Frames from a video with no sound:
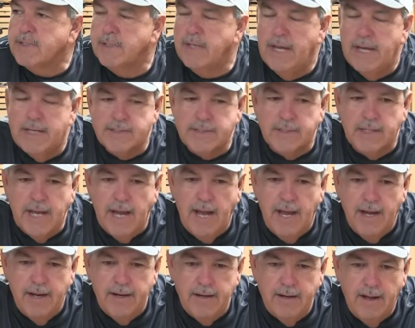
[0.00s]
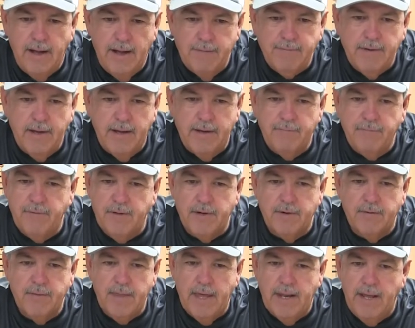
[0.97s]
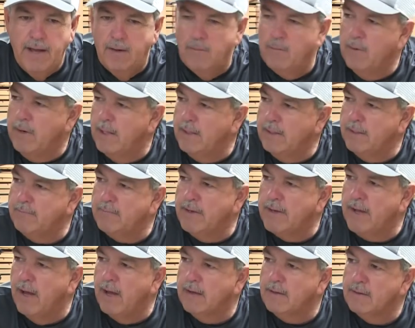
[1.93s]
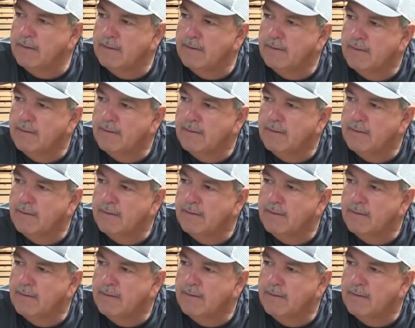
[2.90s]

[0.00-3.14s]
a as a guide i've got to figure that out when i leave the dock